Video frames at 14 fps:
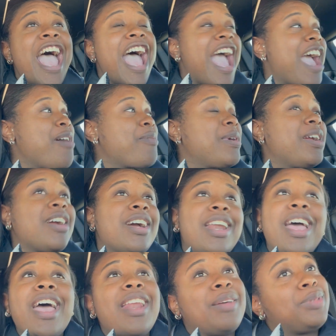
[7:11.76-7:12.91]
And we are gonna
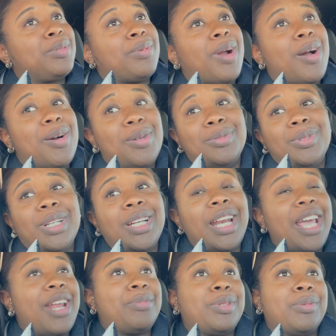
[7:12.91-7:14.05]
head up the road. We're gonna
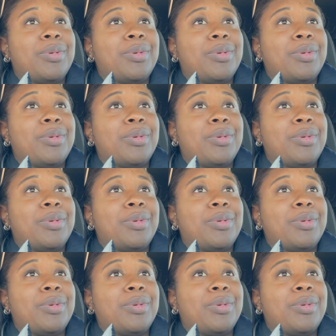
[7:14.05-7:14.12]
head up the